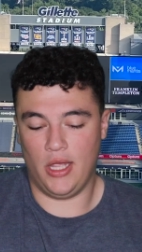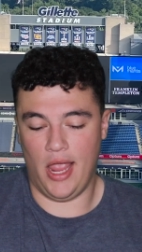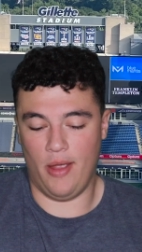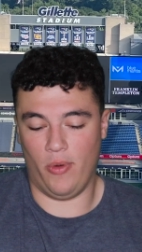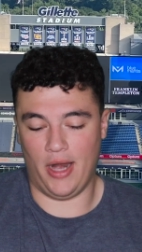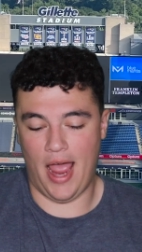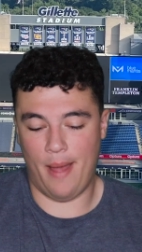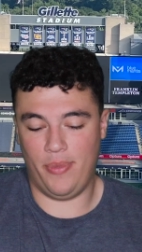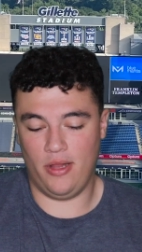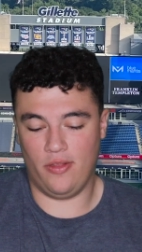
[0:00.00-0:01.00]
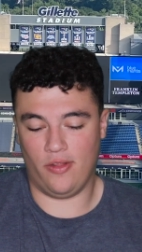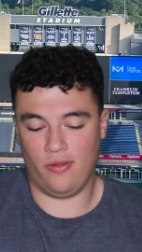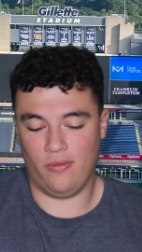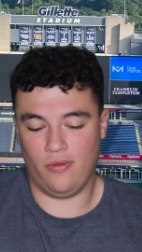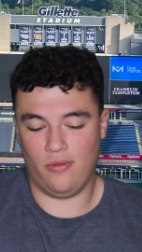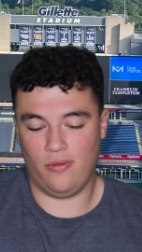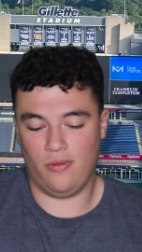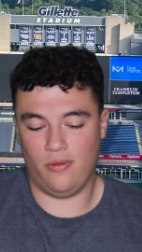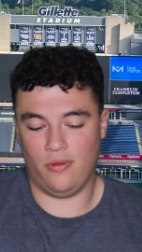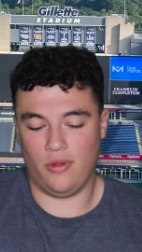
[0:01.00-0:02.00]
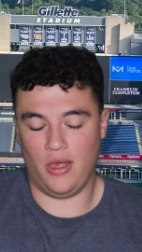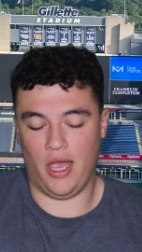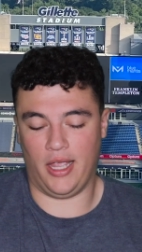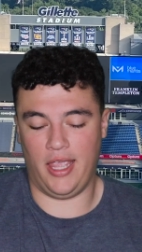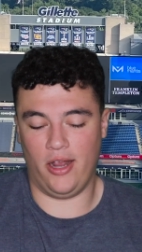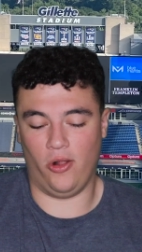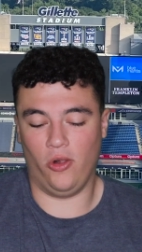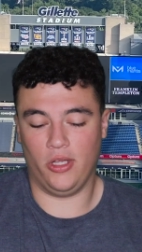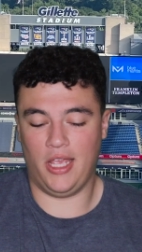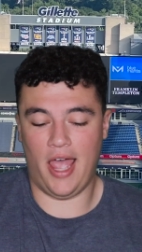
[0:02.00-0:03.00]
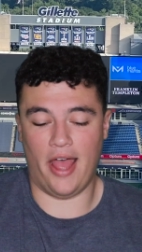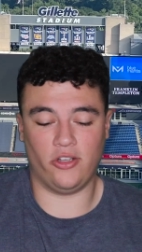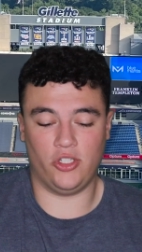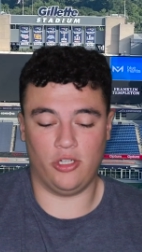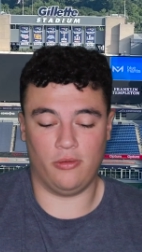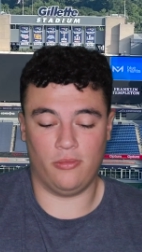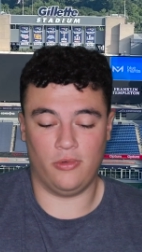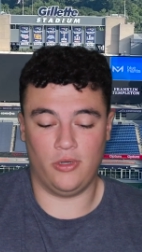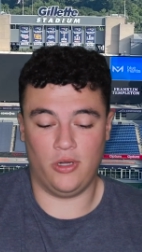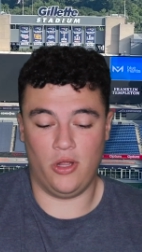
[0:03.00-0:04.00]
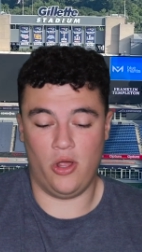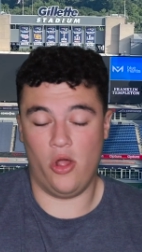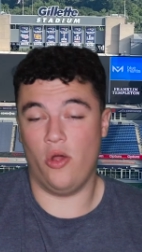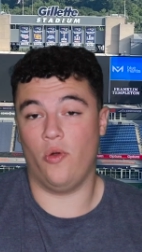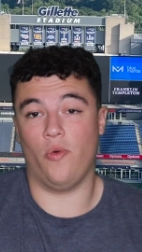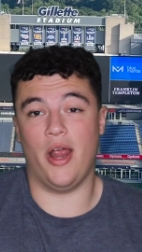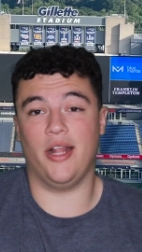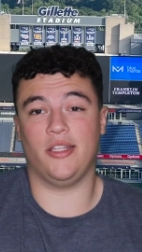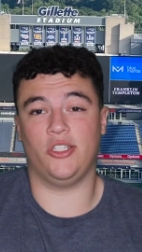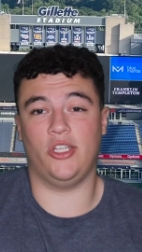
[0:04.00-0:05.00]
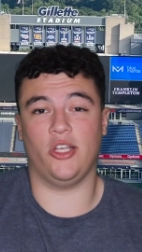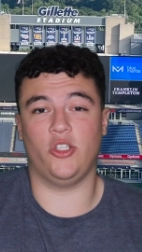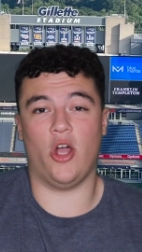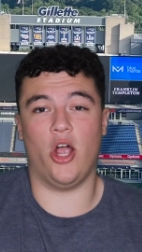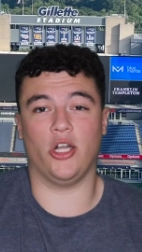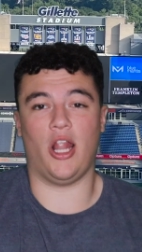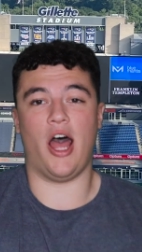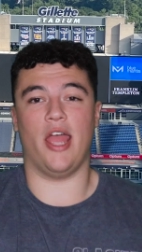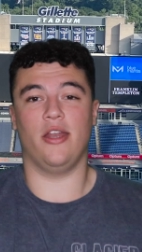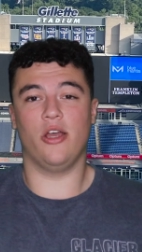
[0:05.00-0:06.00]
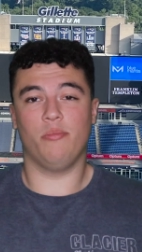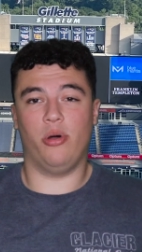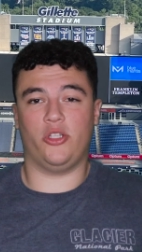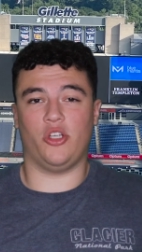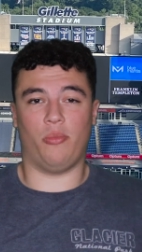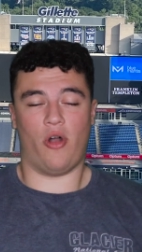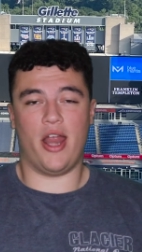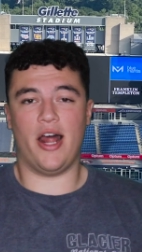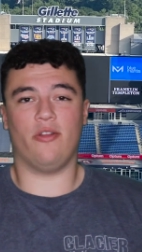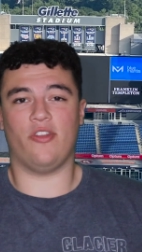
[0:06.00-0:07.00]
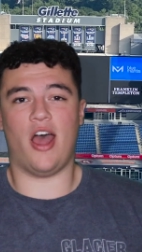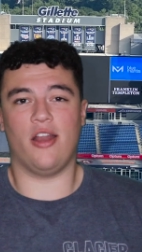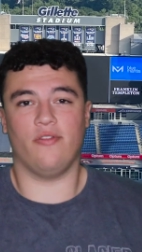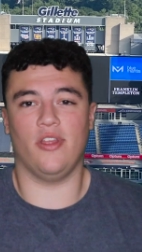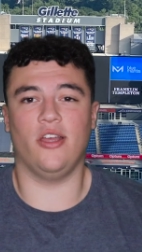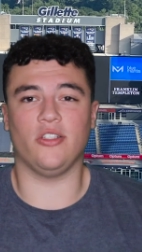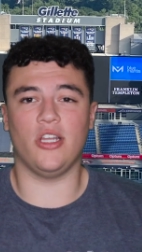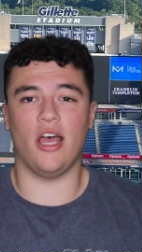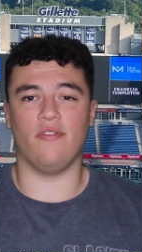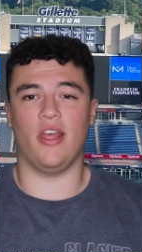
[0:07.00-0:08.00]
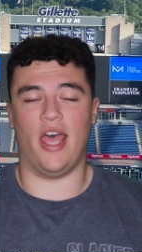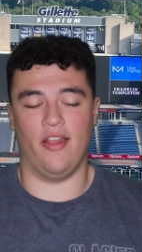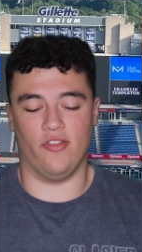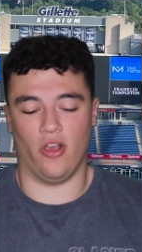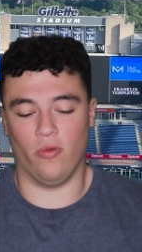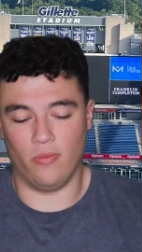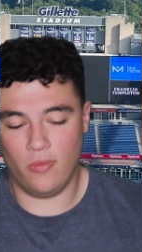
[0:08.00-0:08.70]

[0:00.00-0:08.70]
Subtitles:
And what happens? A Kittle catch right at the 6-yard line, puts him right outside of the end zone.